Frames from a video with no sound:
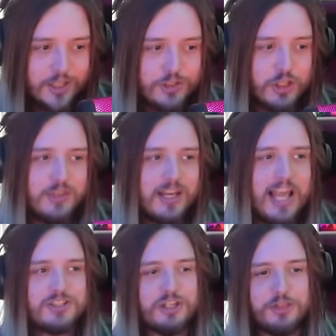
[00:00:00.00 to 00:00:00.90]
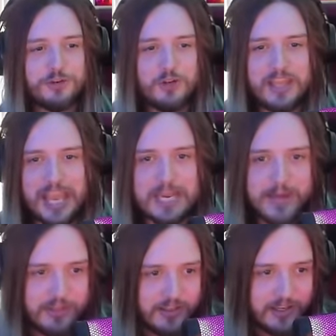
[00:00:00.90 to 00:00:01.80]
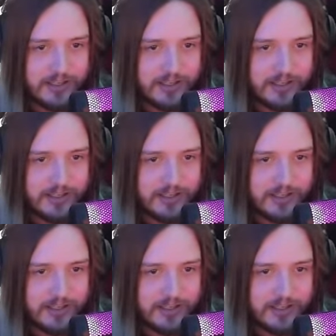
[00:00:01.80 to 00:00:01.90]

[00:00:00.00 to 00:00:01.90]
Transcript: Dude, that actually threw the game, I think.